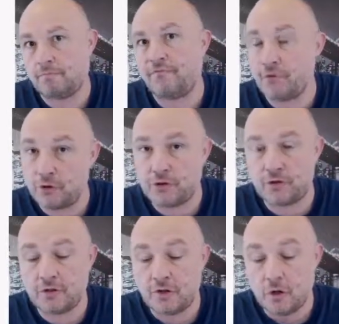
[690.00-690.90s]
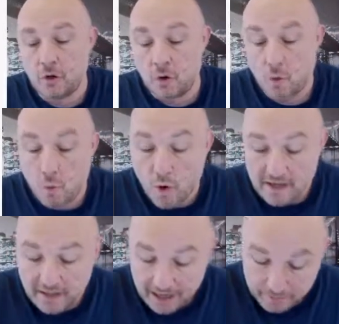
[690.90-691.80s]
first what
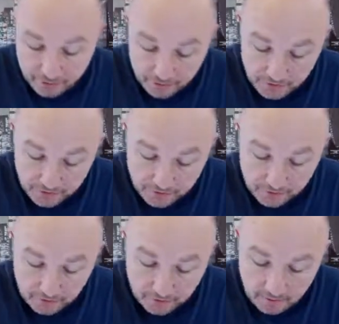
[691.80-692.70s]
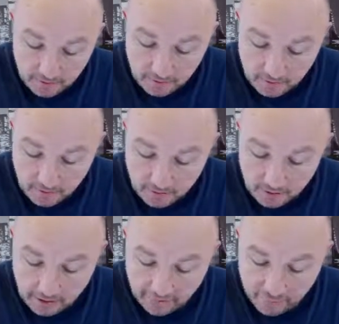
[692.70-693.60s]
happens
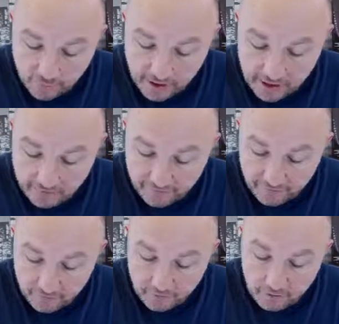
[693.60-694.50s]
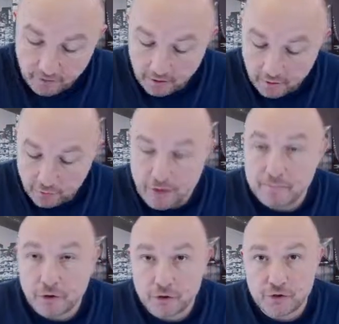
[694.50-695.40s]
if we have 3
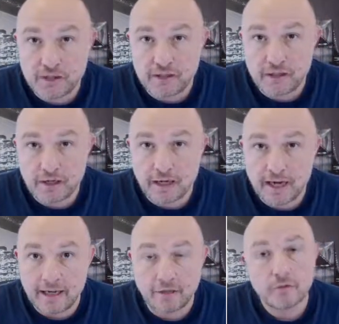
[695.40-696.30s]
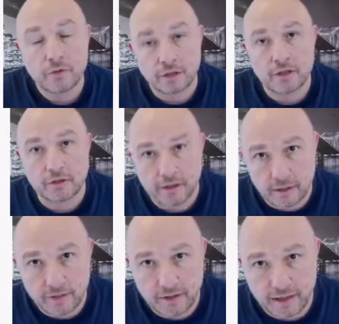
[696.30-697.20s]
points that are aligned. I'm going to deal
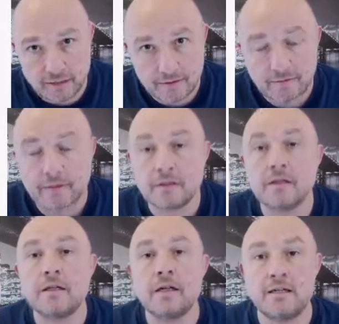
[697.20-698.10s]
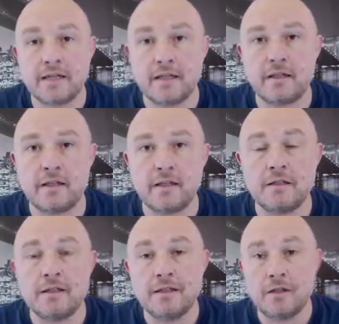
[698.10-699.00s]
with that. And second thing,
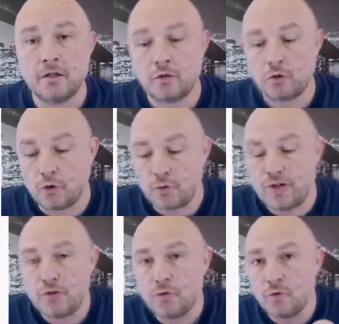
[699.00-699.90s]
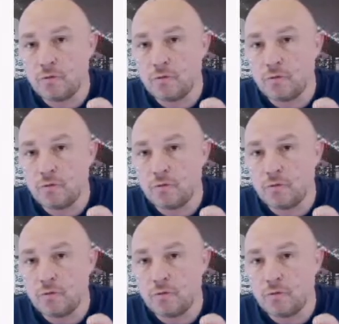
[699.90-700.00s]
could we do